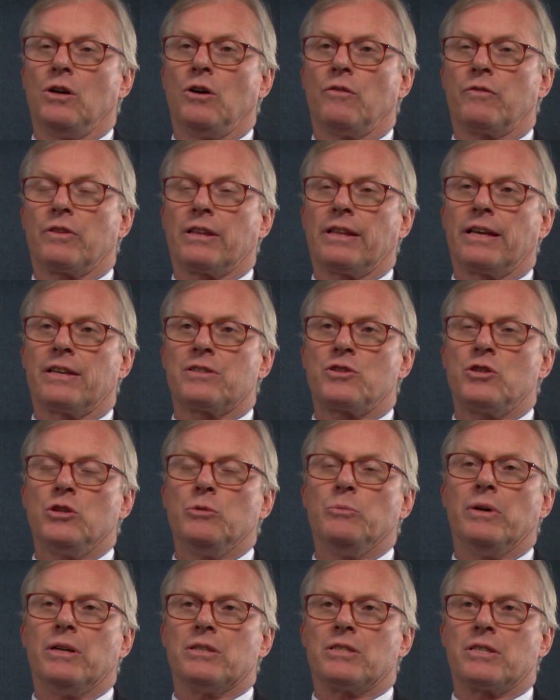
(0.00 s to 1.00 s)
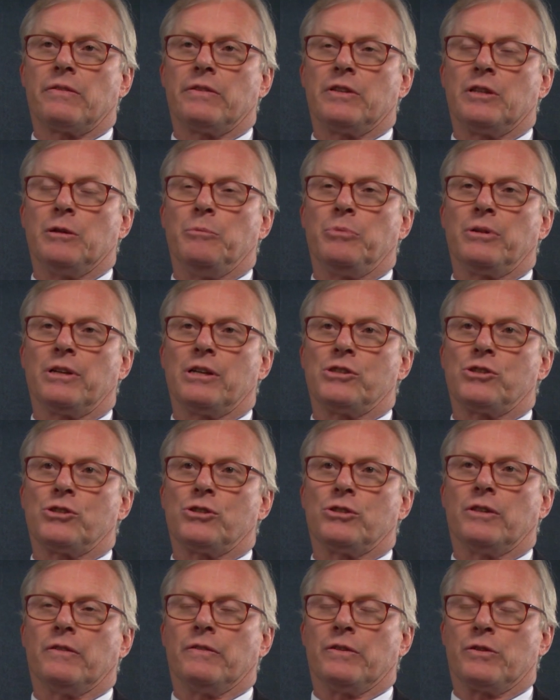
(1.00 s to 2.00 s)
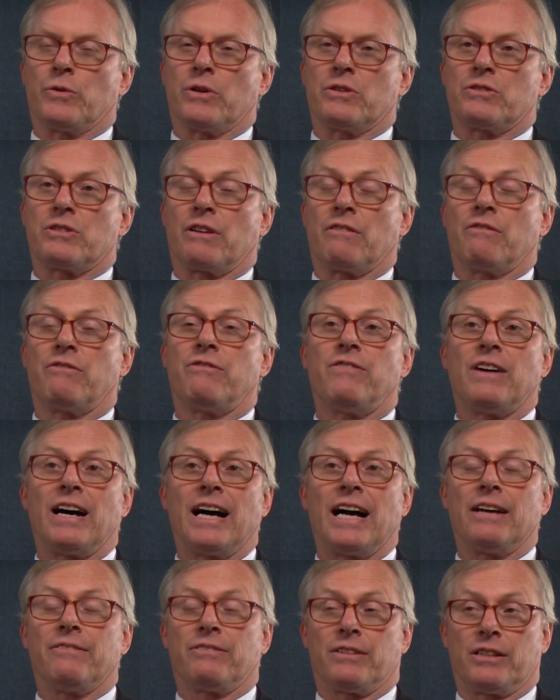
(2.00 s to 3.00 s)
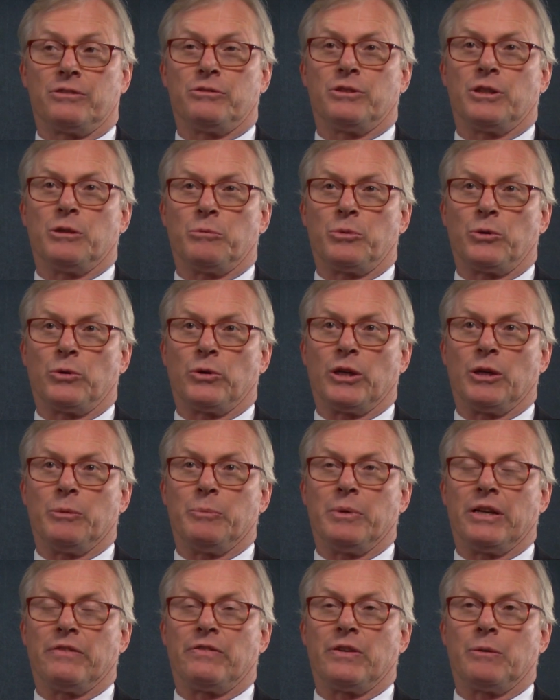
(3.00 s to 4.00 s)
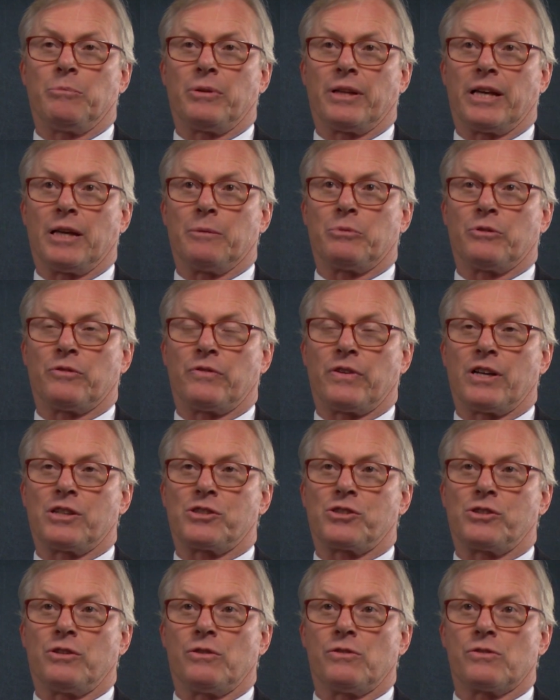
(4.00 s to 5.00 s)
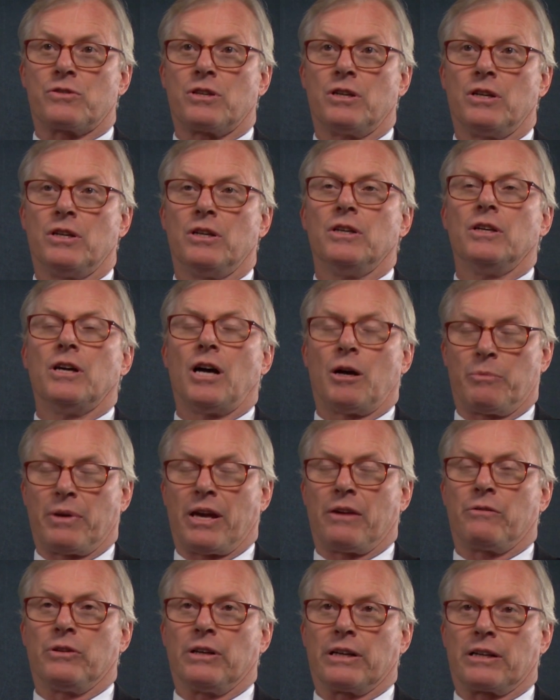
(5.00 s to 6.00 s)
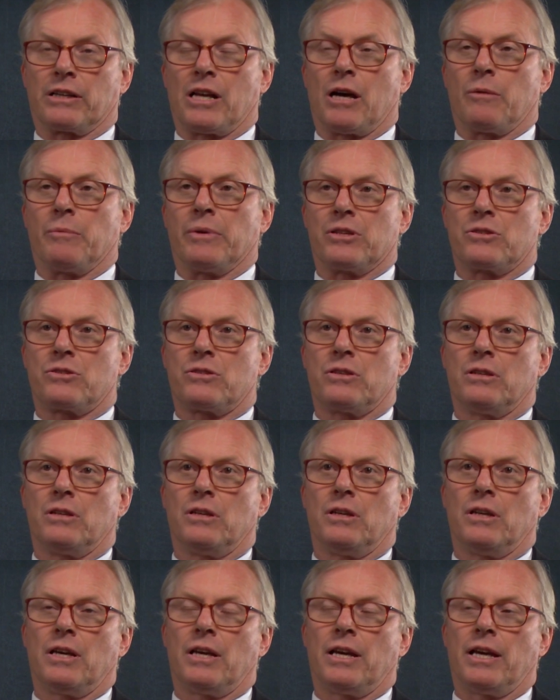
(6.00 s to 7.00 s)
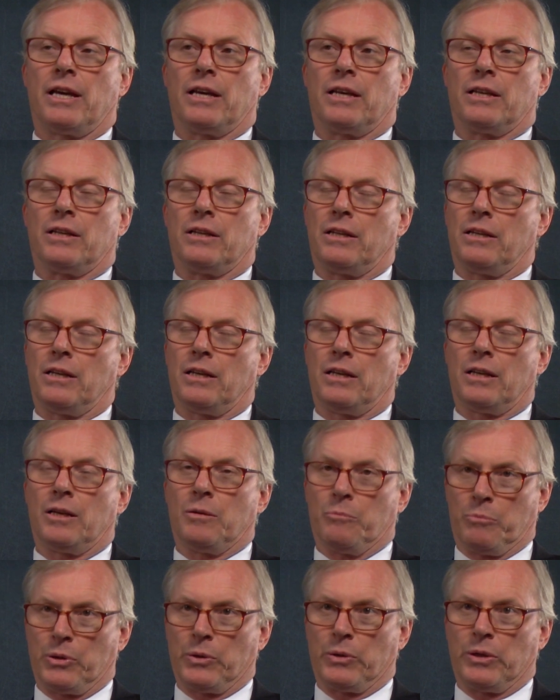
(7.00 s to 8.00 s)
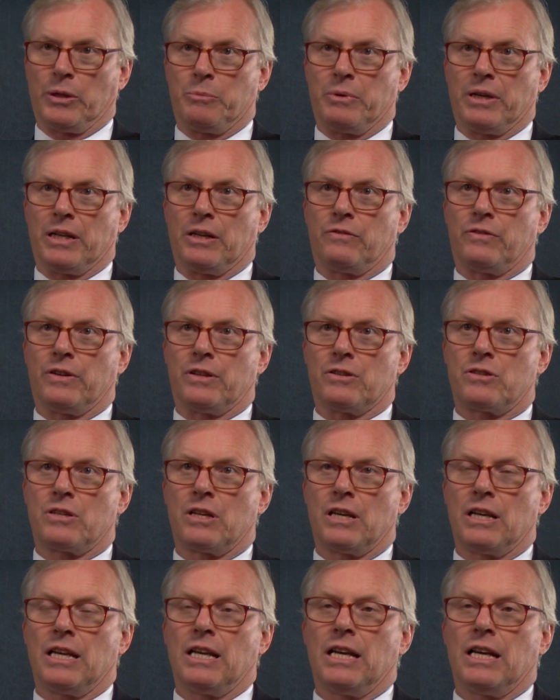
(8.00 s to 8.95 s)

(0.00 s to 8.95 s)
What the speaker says: Over the last 2 months, I've had the pleasure of addressing 500 employee benefit plan professionals on behavioral economics and employee benefits.